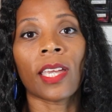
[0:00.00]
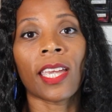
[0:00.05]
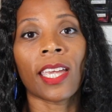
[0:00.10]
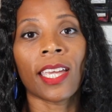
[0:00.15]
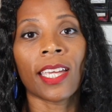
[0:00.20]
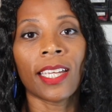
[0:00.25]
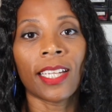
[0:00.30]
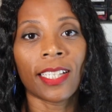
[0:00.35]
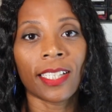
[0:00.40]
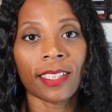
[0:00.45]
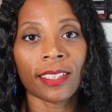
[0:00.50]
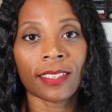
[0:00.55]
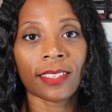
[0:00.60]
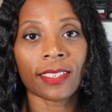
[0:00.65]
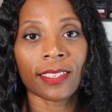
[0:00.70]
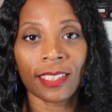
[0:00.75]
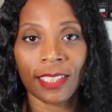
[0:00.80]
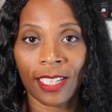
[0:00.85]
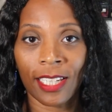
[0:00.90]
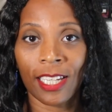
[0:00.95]

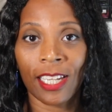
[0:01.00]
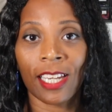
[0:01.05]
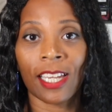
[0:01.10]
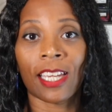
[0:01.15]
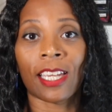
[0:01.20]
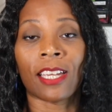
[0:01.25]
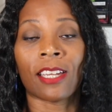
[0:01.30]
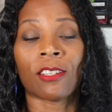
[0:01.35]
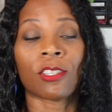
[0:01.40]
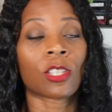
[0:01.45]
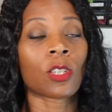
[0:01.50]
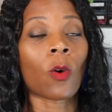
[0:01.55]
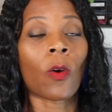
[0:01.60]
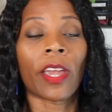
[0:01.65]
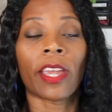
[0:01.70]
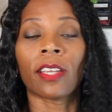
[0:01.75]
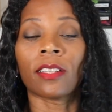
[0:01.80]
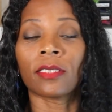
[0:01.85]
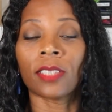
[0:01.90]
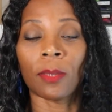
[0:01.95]
is
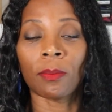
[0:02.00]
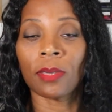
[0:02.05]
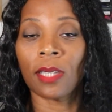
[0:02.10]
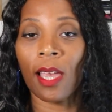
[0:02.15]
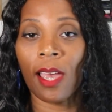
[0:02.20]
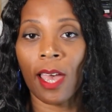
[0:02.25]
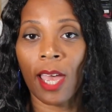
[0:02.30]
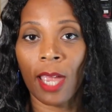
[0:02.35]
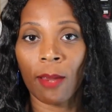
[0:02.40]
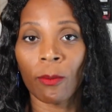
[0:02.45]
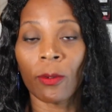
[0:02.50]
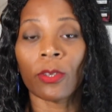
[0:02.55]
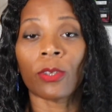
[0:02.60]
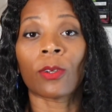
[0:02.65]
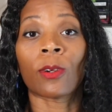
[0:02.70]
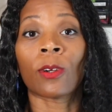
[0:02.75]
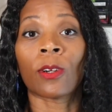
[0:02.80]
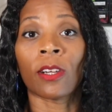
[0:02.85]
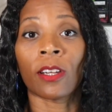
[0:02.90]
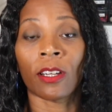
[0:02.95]
enjoying some time
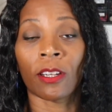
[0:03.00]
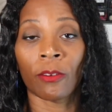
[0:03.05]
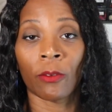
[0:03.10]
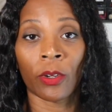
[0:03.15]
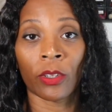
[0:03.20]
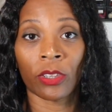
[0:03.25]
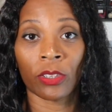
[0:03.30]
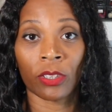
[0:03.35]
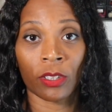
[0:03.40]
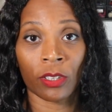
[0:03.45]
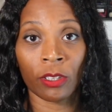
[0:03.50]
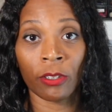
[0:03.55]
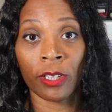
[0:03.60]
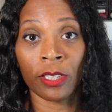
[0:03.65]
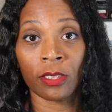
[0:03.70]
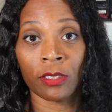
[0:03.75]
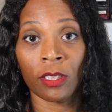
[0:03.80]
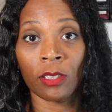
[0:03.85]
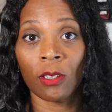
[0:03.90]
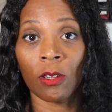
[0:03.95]
with
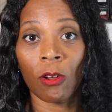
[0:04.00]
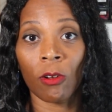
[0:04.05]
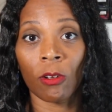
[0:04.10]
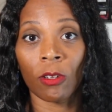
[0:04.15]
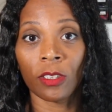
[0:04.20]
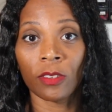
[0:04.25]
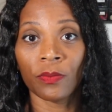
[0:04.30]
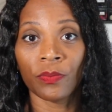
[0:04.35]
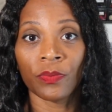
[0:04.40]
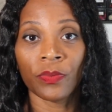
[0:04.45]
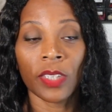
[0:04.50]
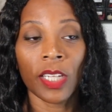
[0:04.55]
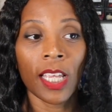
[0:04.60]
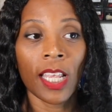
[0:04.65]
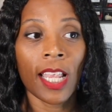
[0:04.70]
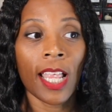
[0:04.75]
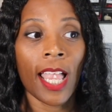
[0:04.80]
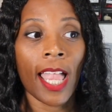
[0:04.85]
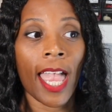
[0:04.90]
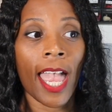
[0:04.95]
Kristen Cole.
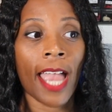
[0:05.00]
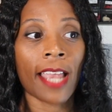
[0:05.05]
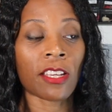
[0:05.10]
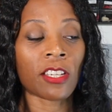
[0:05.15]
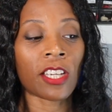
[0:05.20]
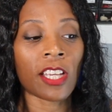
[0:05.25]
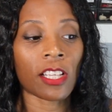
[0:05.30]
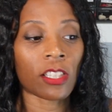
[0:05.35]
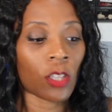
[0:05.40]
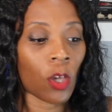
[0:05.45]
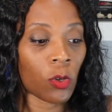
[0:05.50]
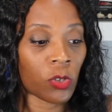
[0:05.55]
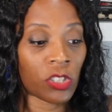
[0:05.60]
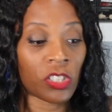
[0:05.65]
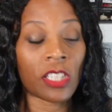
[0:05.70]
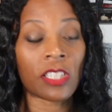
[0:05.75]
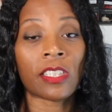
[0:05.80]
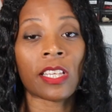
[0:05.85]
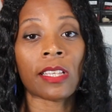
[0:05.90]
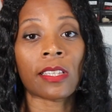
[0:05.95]
And she
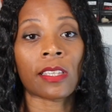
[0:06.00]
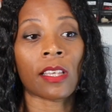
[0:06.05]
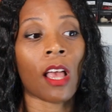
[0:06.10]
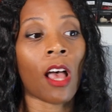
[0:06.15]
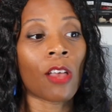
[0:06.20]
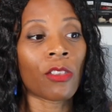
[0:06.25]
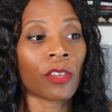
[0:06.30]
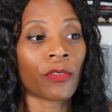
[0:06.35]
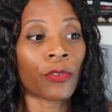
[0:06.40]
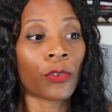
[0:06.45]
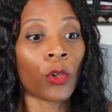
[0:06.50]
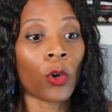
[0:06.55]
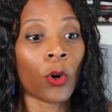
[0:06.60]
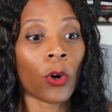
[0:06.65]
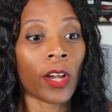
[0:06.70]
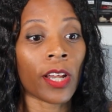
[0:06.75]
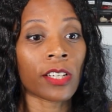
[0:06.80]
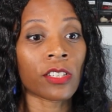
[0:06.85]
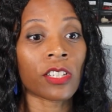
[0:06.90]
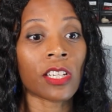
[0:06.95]
sits on the
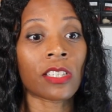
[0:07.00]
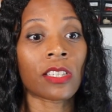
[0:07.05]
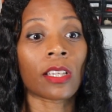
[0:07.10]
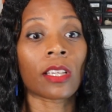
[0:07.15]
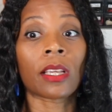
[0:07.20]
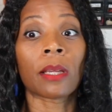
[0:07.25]
floor and she's in